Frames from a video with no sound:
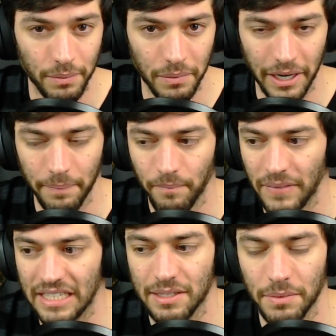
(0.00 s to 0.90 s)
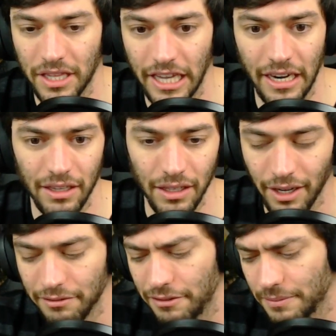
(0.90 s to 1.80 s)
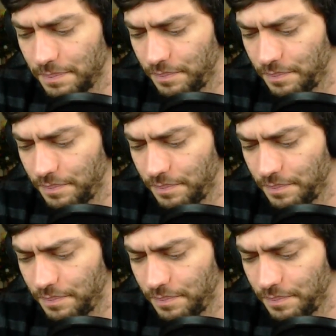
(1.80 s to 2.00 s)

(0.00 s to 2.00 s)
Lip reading: right? That's something that I love.